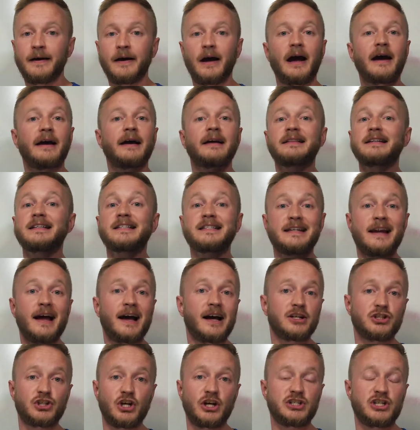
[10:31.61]
I got this
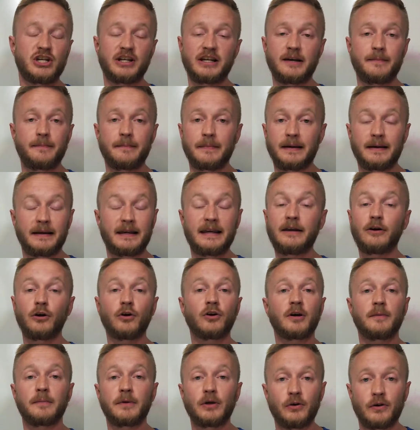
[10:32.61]
non-judgy keto
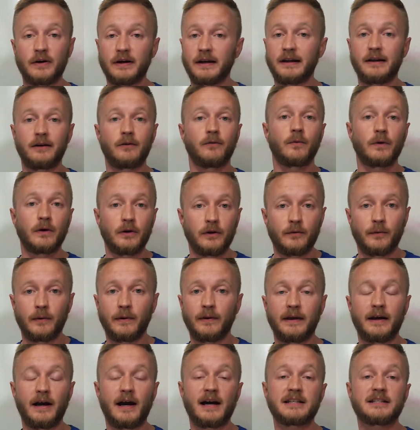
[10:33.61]
community, really,
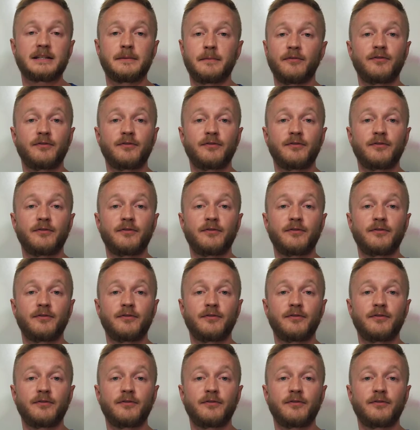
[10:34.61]
really awesome.